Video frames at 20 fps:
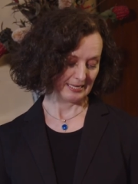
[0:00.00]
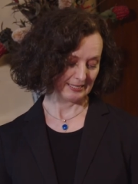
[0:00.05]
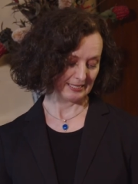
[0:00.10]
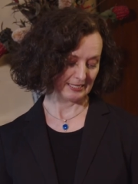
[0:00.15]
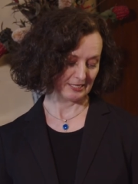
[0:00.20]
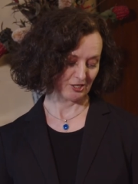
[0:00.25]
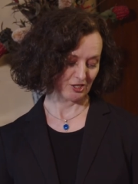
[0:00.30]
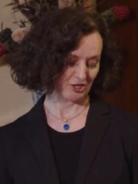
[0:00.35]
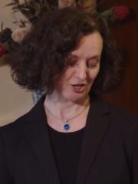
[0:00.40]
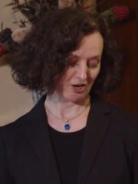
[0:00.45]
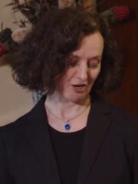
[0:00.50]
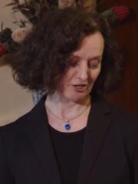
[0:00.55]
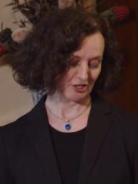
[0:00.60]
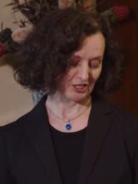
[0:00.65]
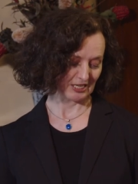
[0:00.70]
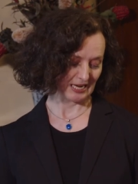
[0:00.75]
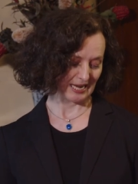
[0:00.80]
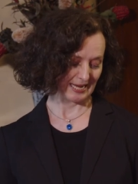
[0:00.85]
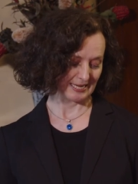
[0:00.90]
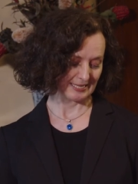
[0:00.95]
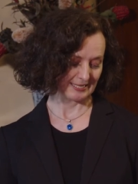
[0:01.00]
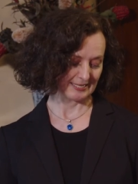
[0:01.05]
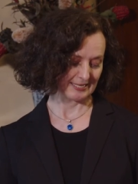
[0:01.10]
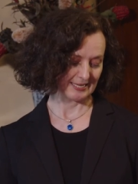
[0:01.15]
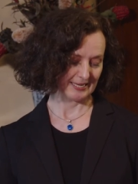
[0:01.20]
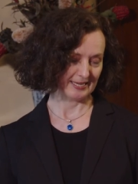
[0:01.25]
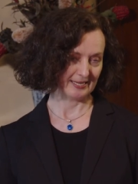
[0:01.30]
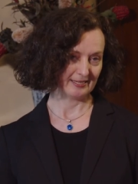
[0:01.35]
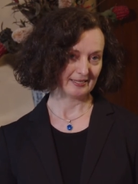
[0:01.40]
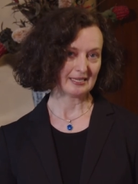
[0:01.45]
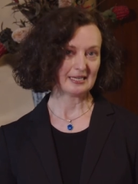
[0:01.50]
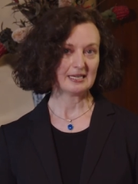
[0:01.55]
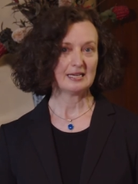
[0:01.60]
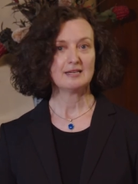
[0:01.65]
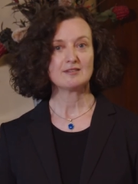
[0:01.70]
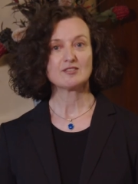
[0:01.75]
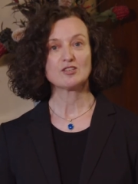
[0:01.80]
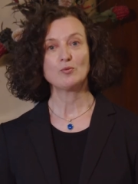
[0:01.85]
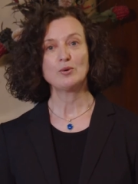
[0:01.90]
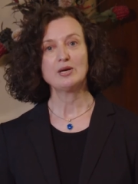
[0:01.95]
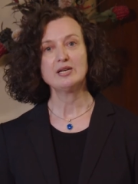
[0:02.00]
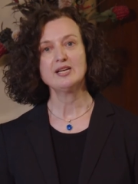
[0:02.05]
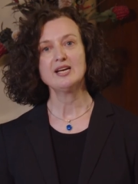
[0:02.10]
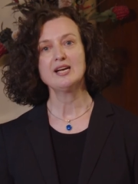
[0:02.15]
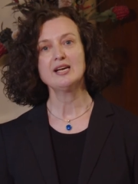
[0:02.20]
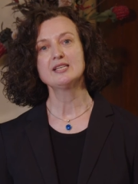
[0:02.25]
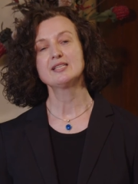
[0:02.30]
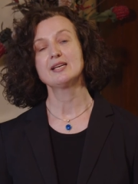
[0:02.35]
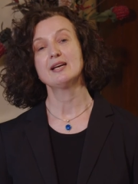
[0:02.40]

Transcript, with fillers: discharged at sea. So we need